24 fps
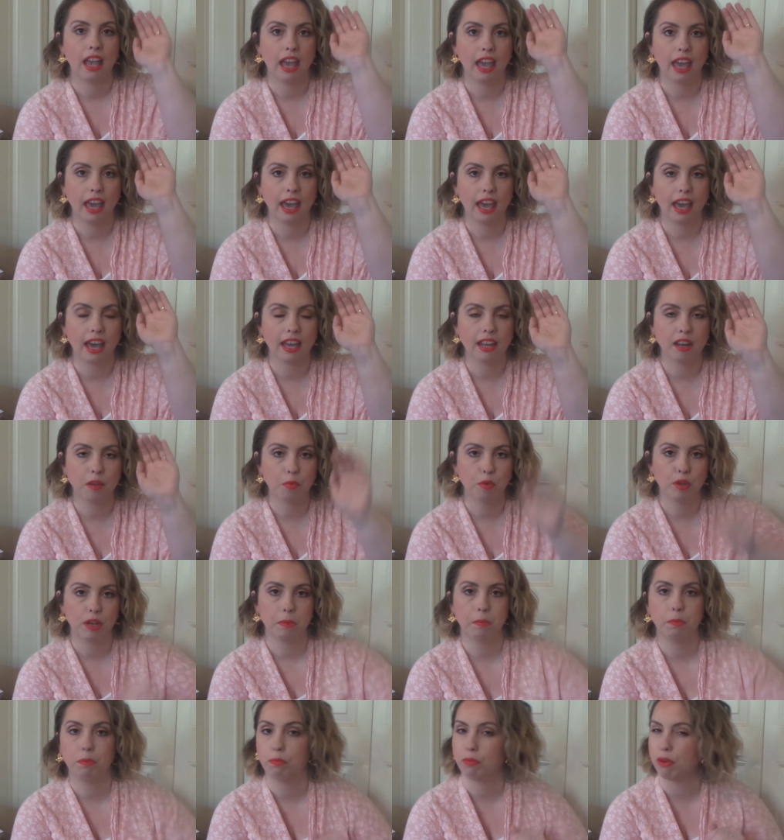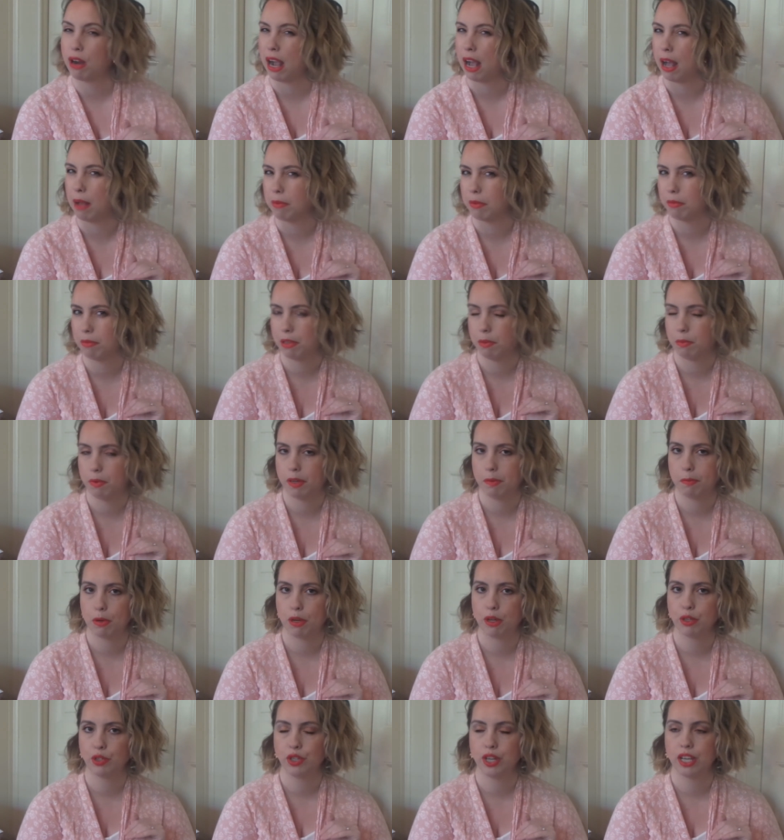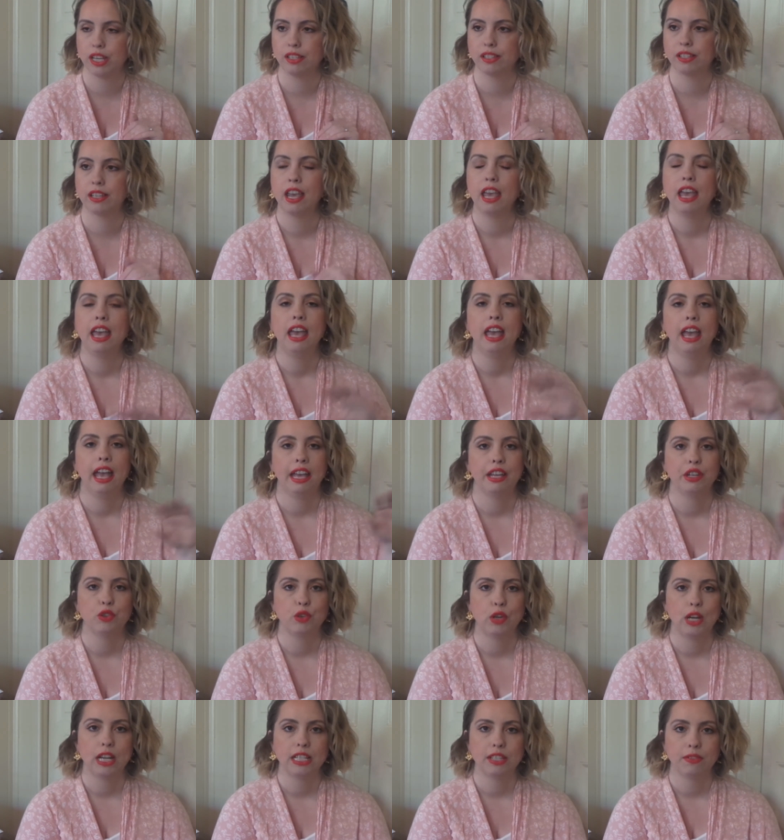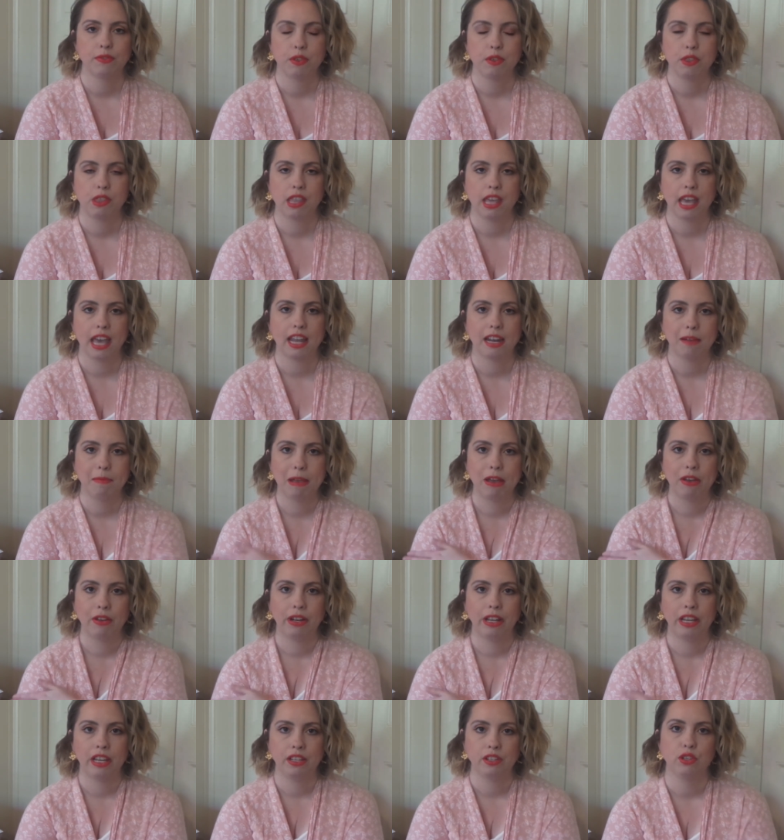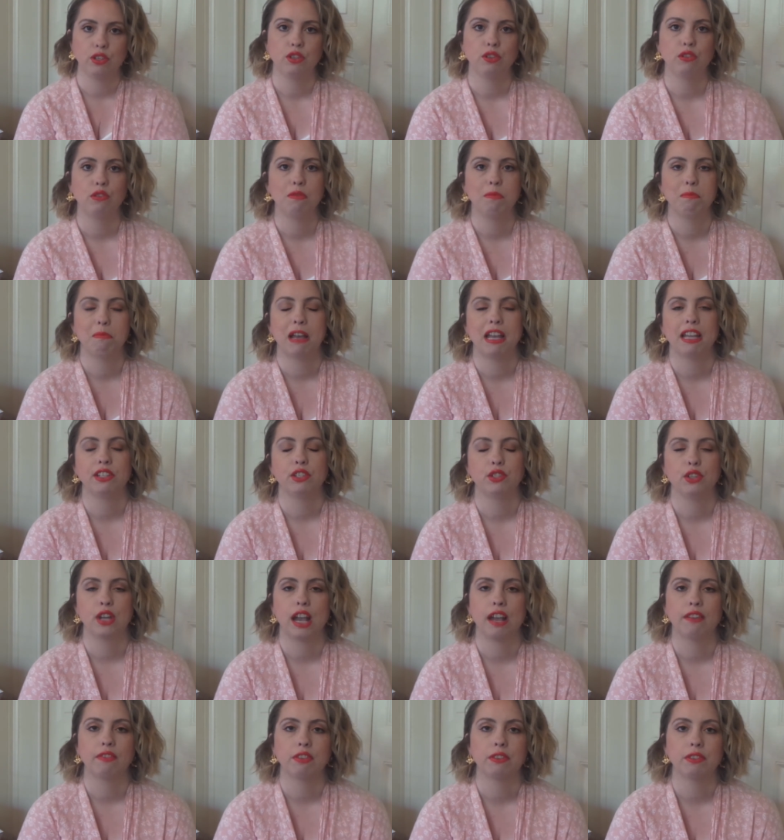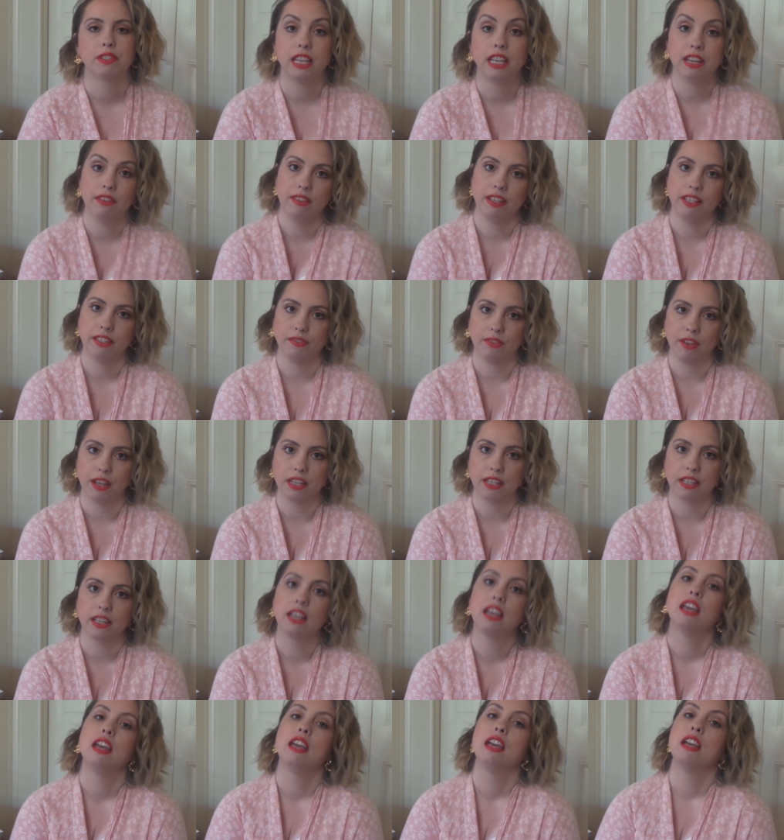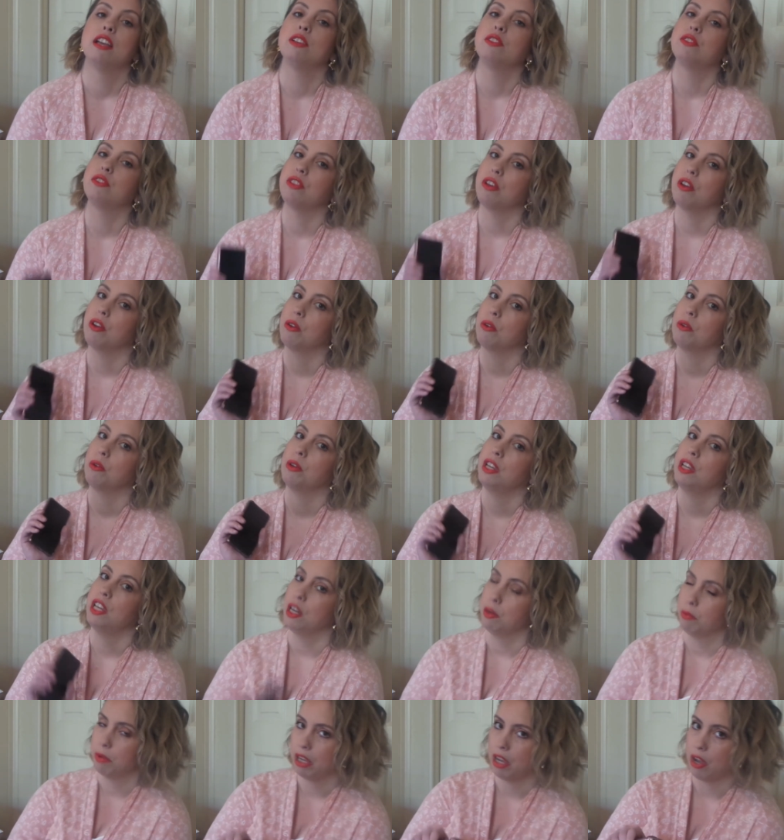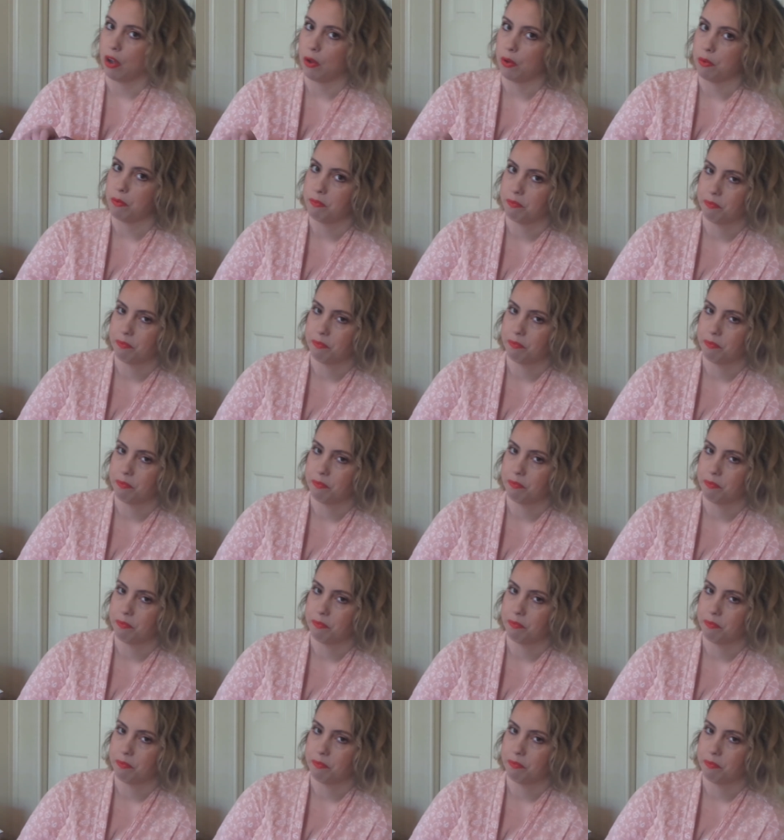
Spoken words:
add up what I probably would have purchased, and transfer that amount into my travel savings fund. So here we go.